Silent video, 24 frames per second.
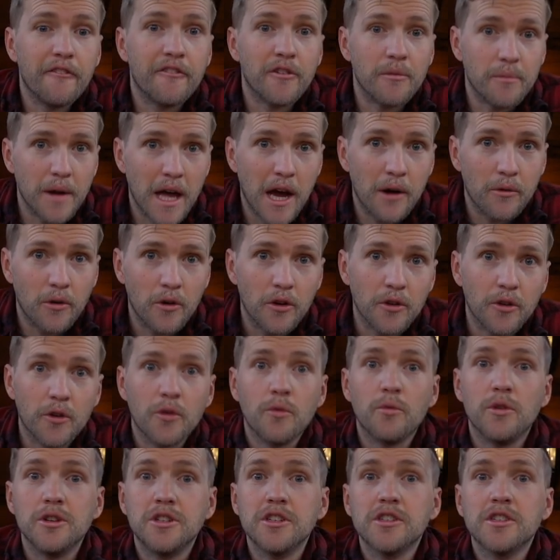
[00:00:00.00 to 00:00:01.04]
From now on,
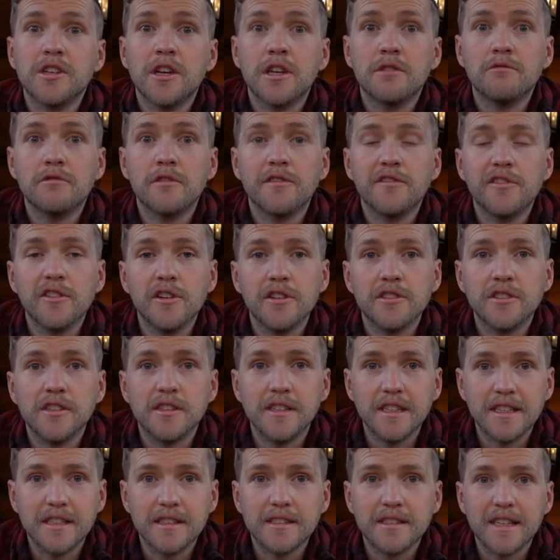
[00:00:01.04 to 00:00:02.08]
we're just going to refer to
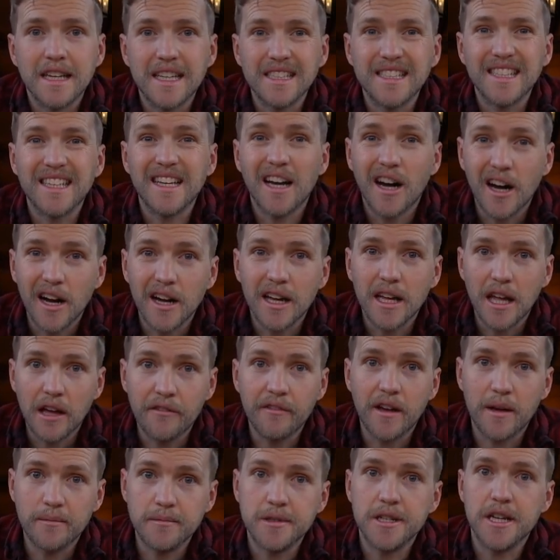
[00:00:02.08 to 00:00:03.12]
this as the
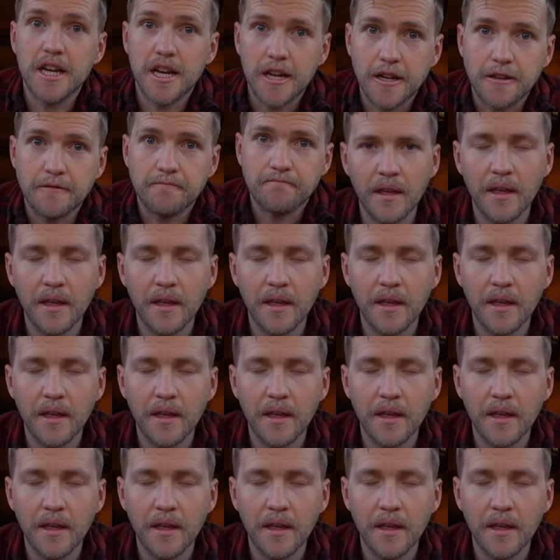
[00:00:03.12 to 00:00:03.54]
IFMGA.